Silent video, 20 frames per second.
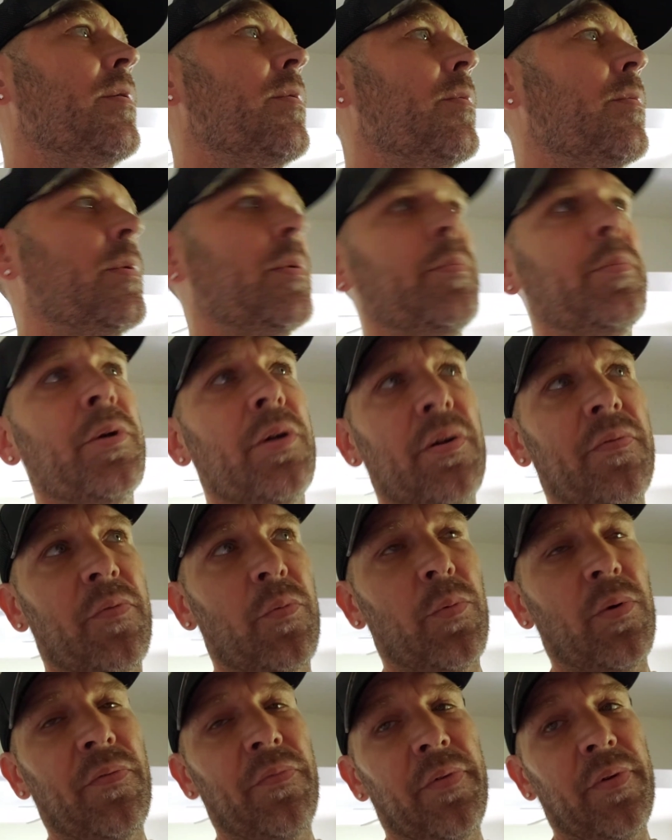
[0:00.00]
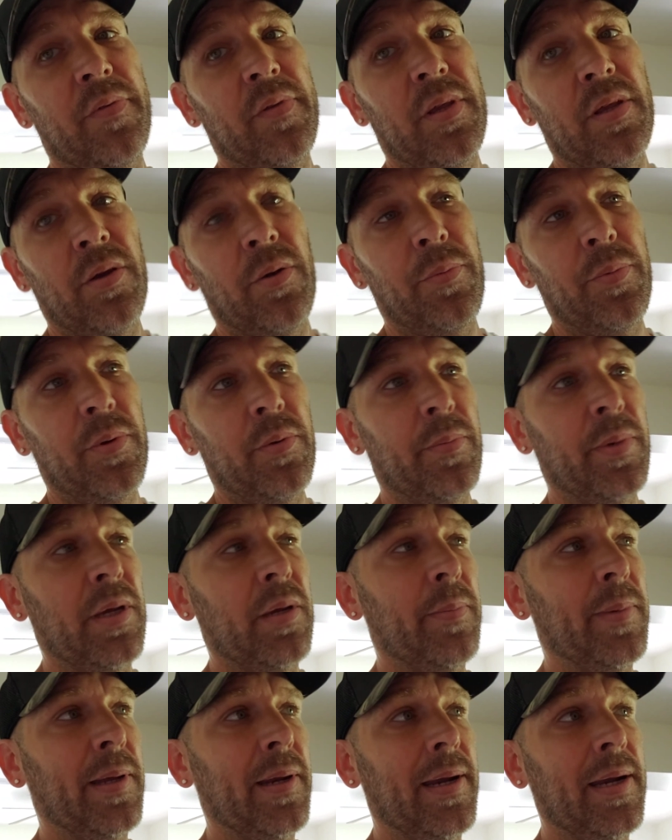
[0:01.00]
We put it up for 150, hoping to make
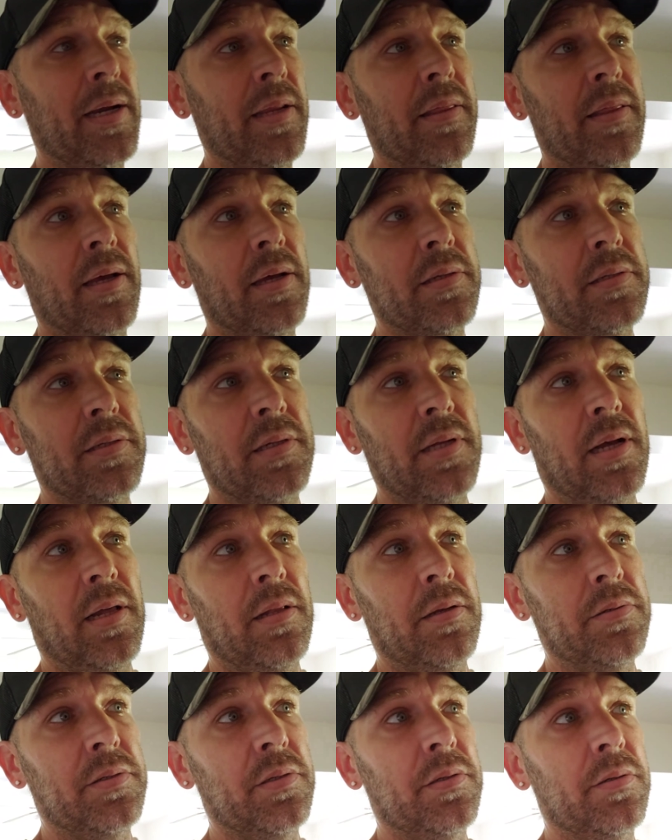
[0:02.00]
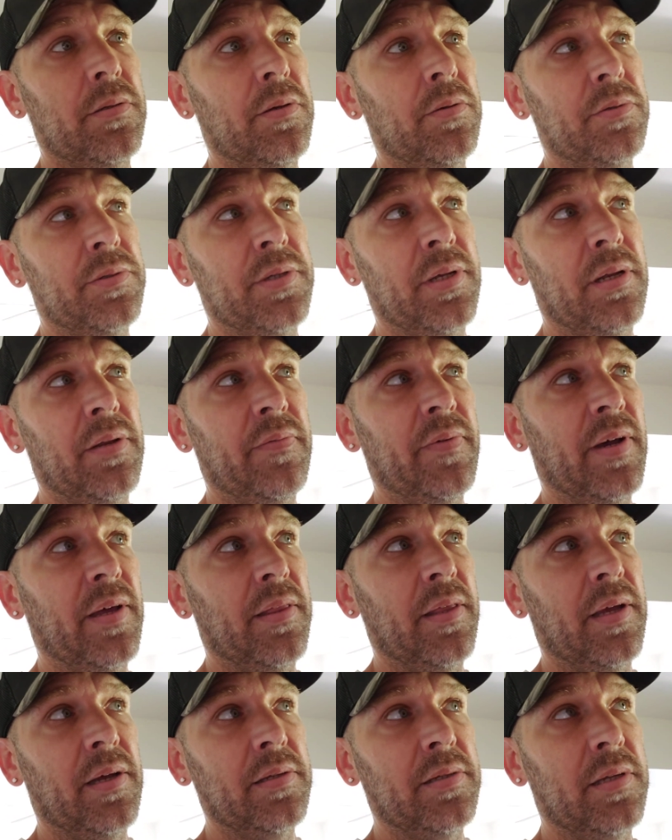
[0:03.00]
about $80,000 in total,
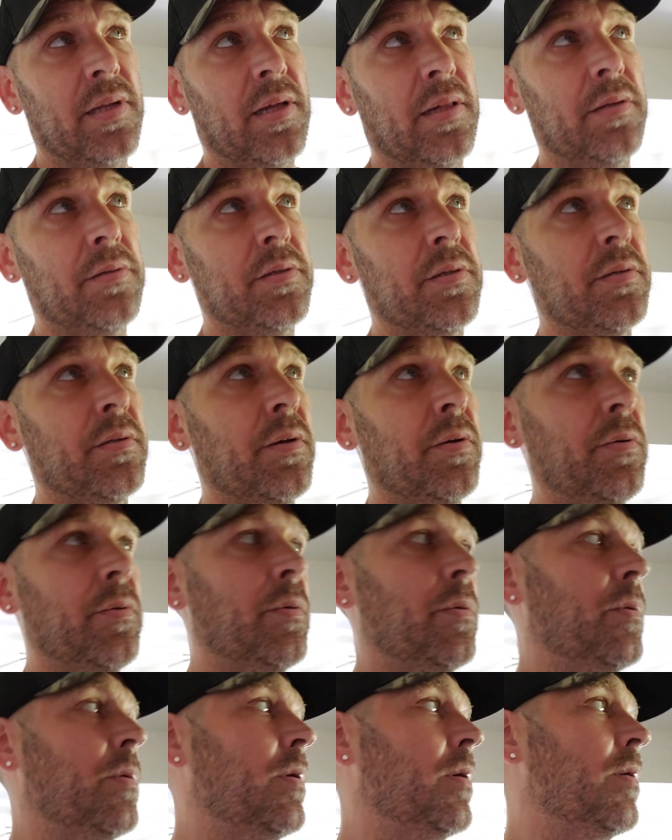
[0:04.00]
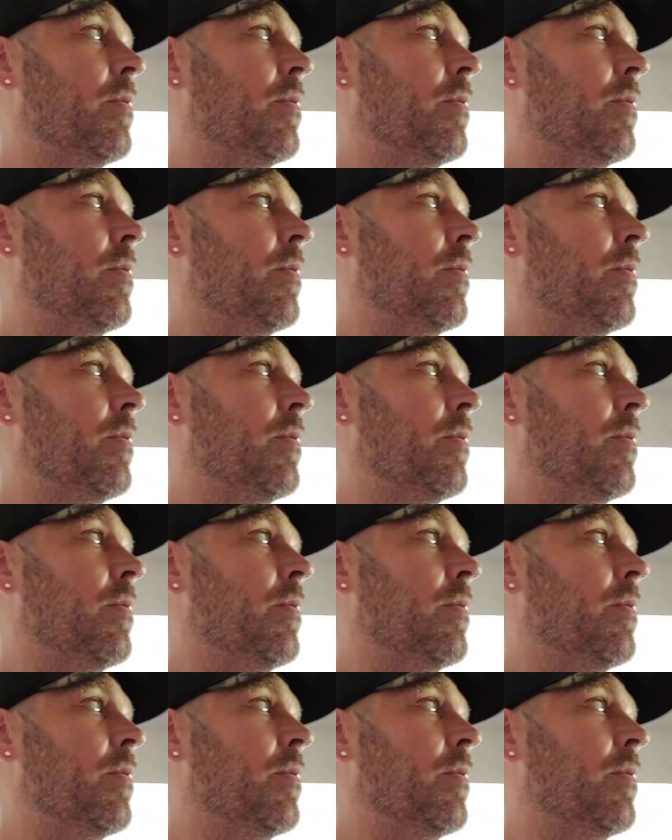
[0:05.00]
$75,000 in total.